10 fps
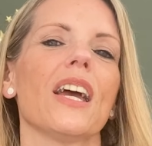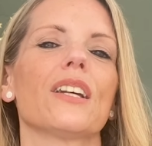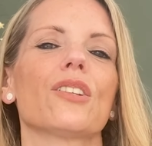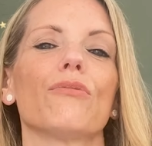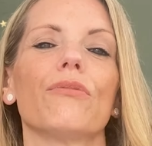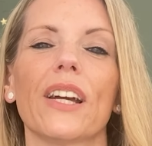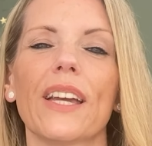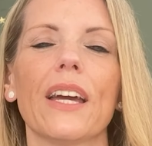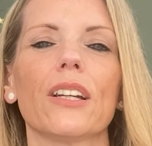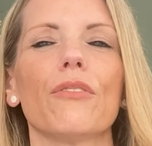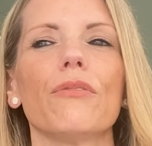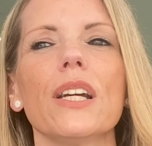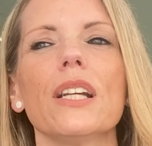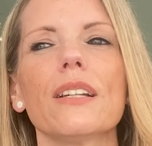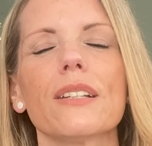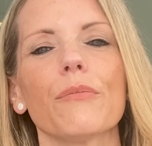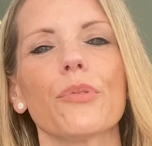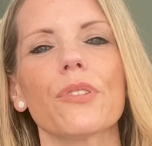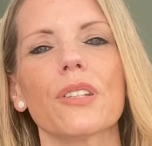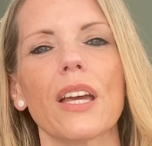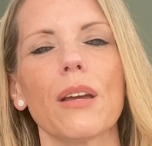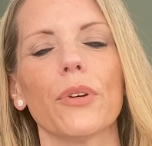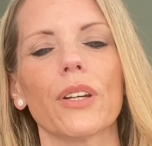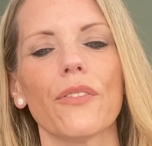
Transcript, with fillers: It's, a, again, a really simple statement.